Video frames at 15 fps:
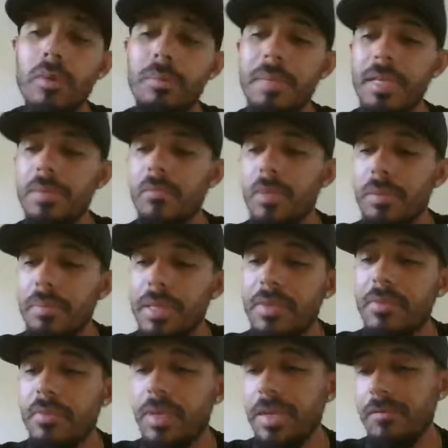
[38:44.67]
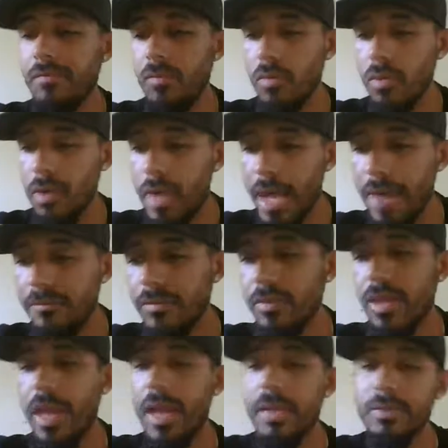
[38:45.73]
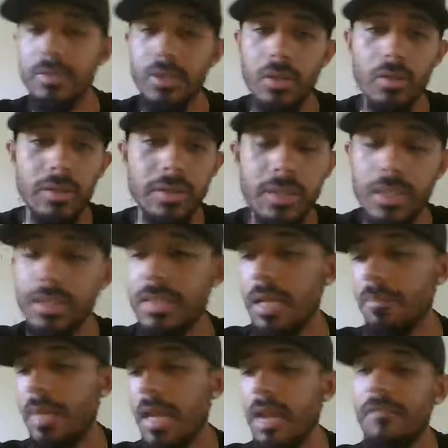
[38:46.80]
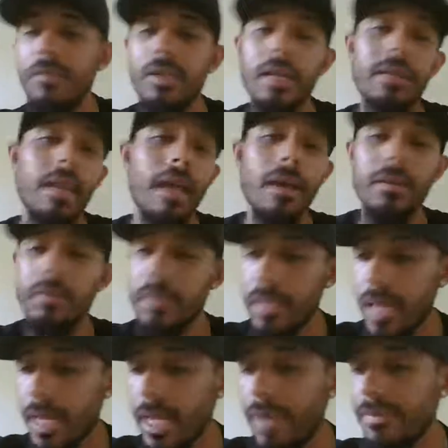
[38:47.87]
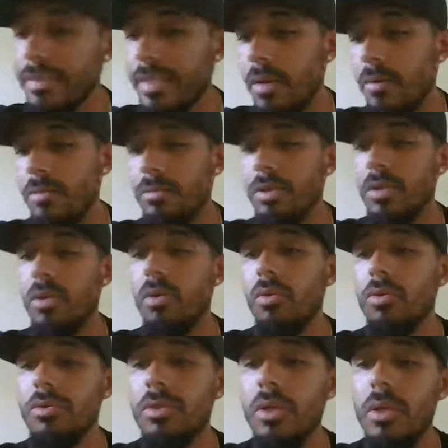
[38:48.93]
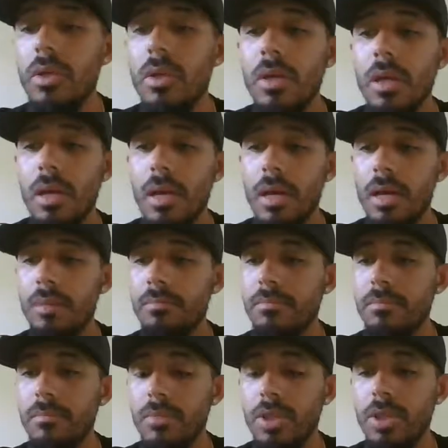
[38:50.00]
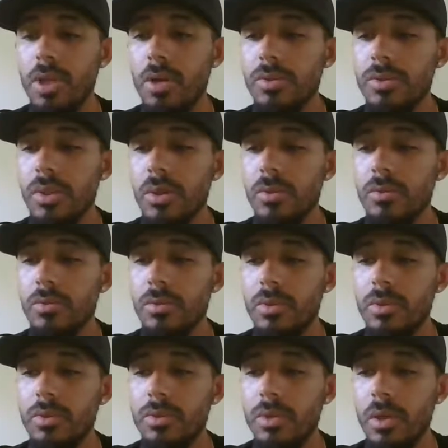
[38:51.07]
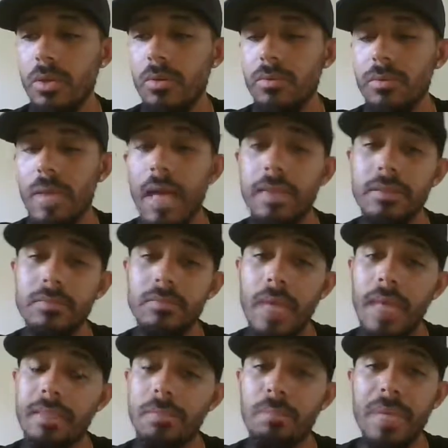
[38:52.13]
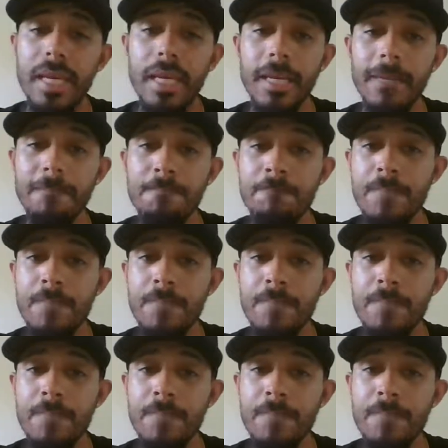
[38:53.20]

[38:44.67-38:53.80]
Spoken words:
be 3-4 after that. So it's not bad. I forgot that I gave us that one with the Colts. So that's big.